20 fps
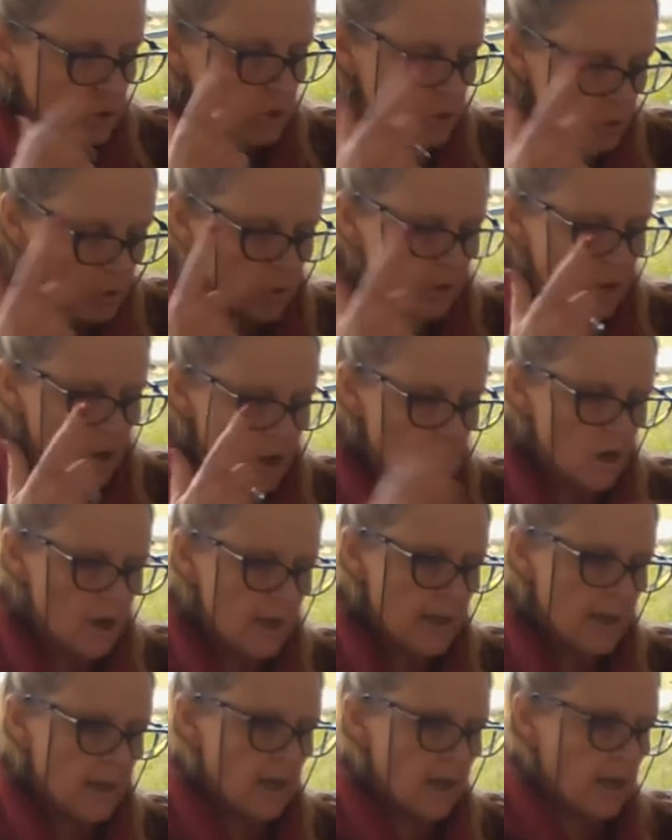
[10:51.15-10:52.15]
Look
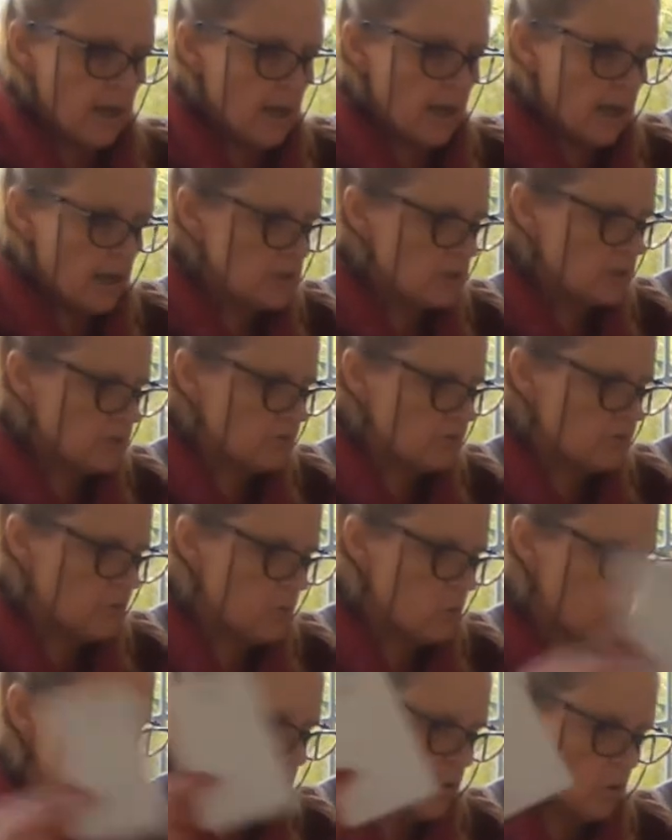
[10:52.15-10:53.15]
higher, ask
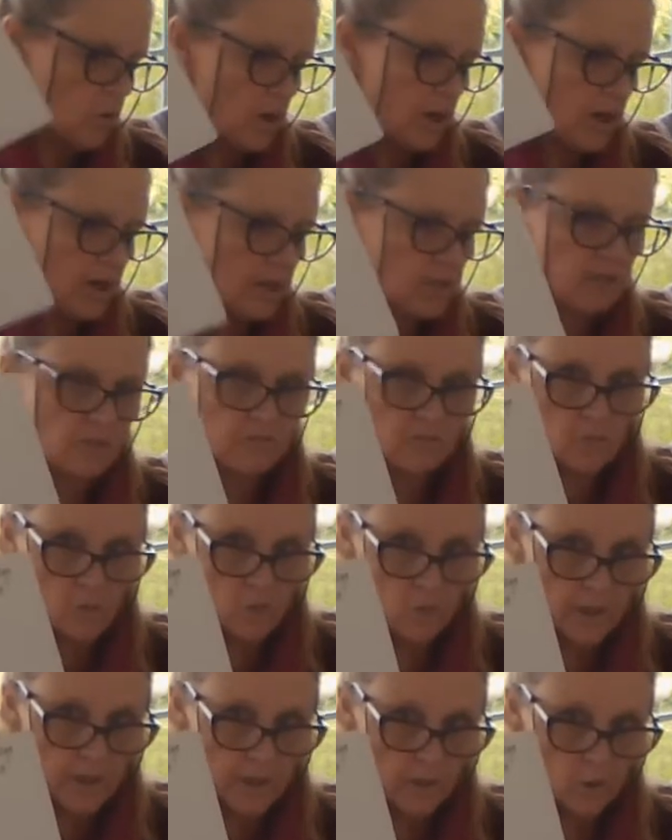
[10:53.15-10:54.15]
for
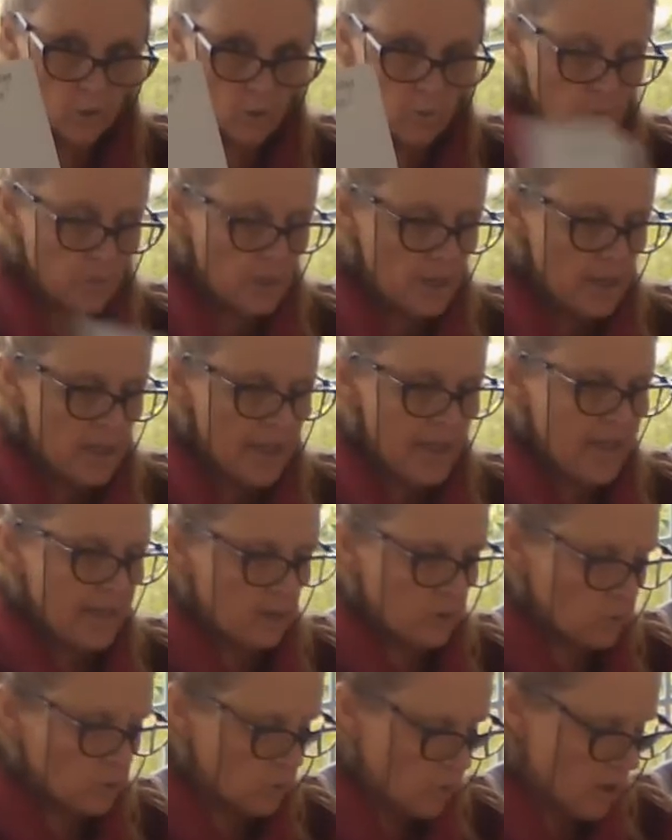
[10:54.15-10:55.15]
help,
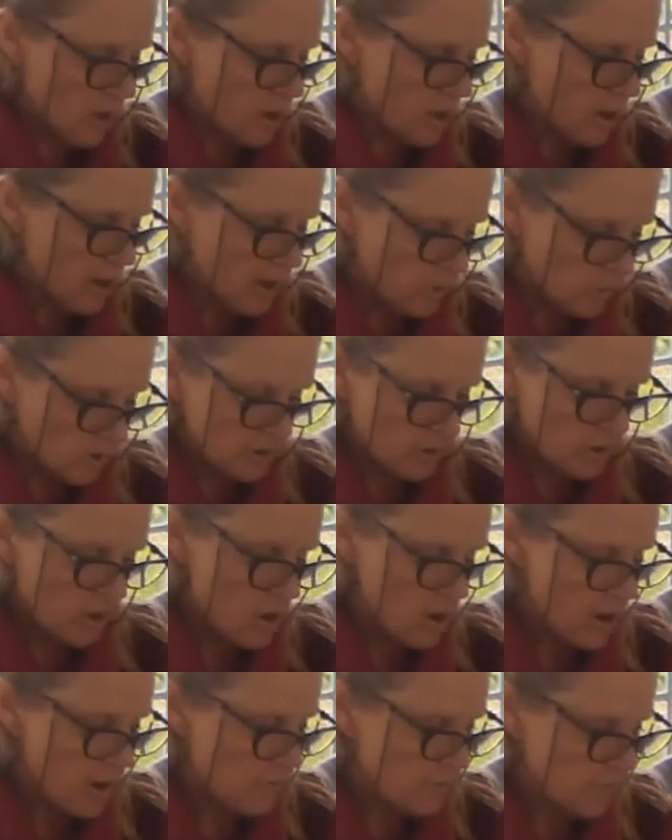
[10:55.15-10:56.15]
and look higher with the
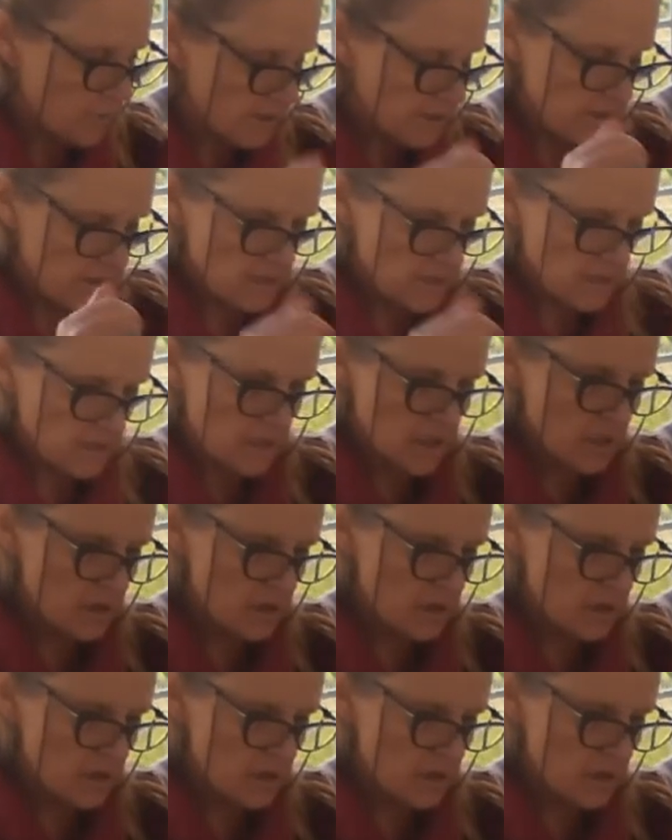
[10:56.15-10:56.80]
High Priestess